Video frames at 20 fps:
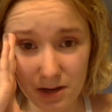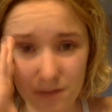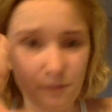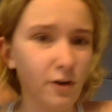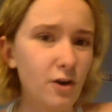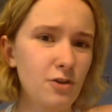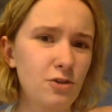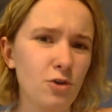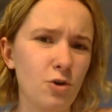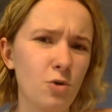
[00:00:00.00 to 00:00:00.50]

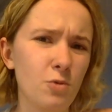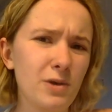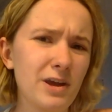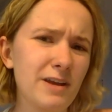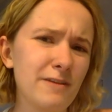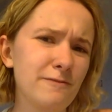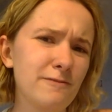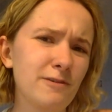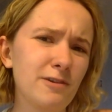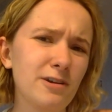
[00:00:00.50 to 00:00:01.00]
farther
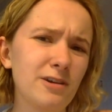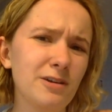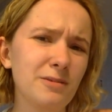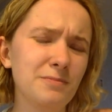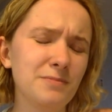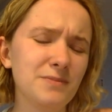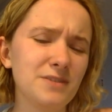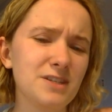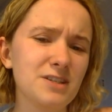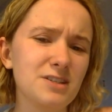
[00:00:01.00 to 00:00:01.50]
away
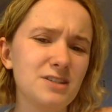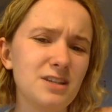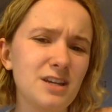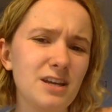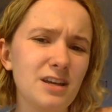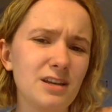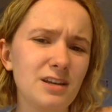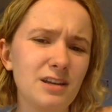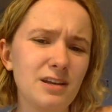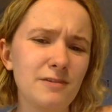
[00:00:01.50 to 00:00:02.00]
from
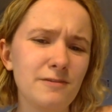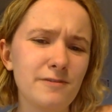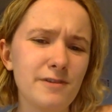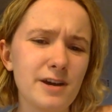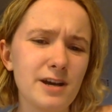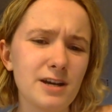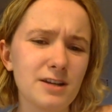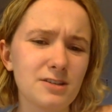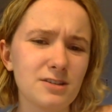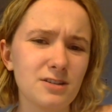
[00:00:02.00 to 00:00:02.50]
Disney, in
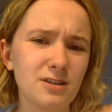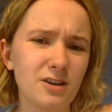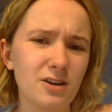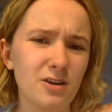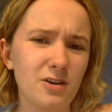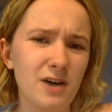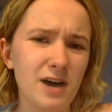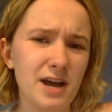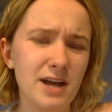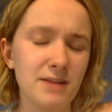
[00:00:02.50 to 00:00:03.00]
fact,
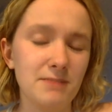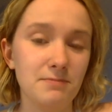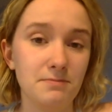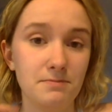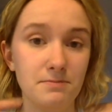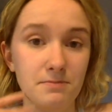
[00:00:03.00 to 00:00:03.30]
so I